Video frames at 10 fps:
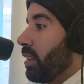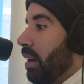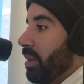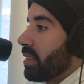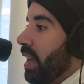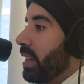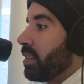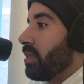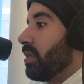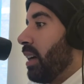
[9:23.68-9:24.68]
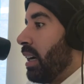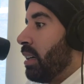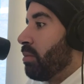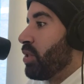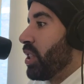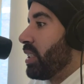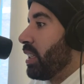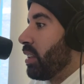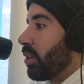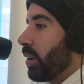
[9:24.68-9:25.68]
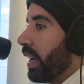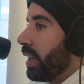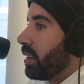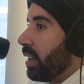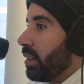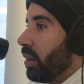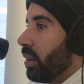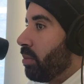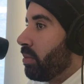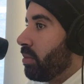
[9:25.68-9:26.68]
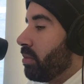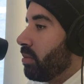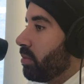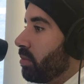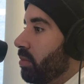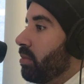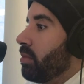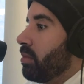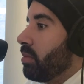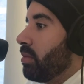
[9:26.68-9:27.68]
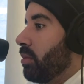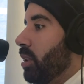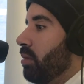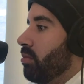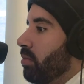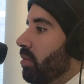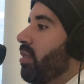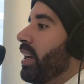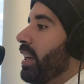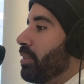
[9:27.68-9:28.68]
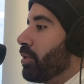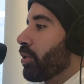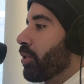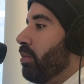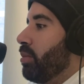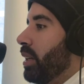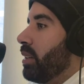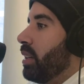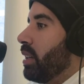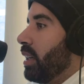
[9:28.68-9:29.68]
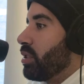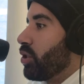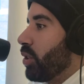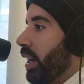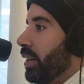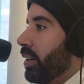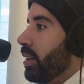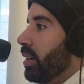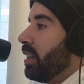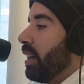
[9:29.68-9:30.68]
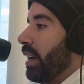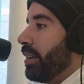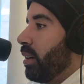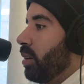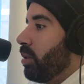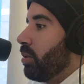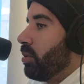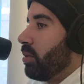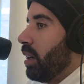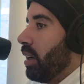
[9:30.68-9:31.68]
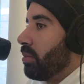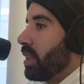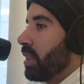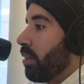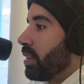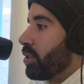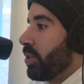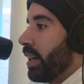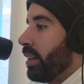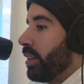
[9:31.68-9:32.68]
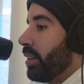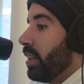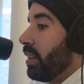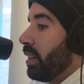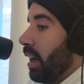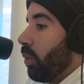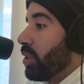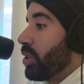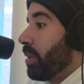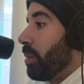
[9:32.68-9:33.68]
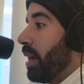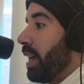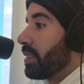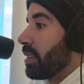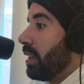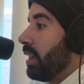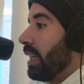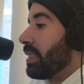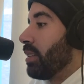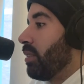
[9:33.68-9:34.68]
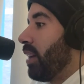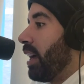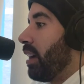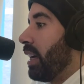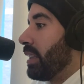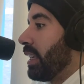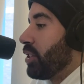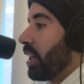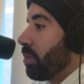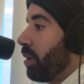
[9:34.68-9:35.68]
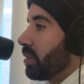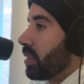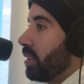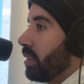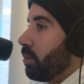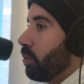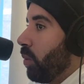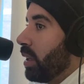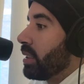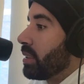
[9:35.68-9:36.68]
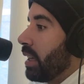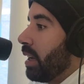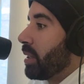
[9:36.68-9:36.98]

I'm excited. Um, GT the Great, I know him well via Instagram, but his trainer, I know um, Tyron's trainer. I wish him the best. I still val- I think Jake Paul's gonna win this time.